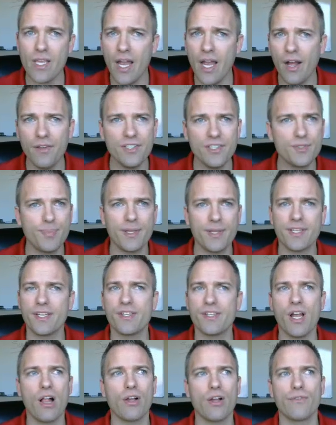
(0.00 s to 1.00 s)
I only spent
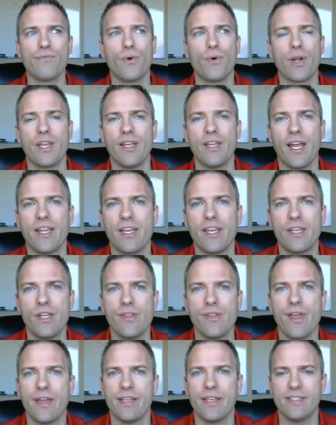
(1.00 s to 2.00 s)
$1.49 to
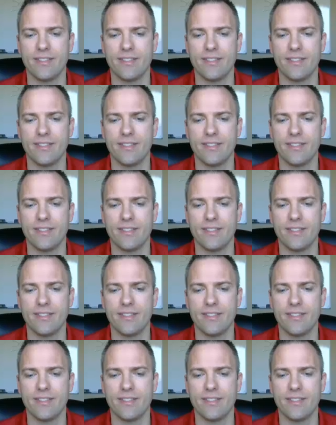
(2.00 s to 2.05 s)
do that.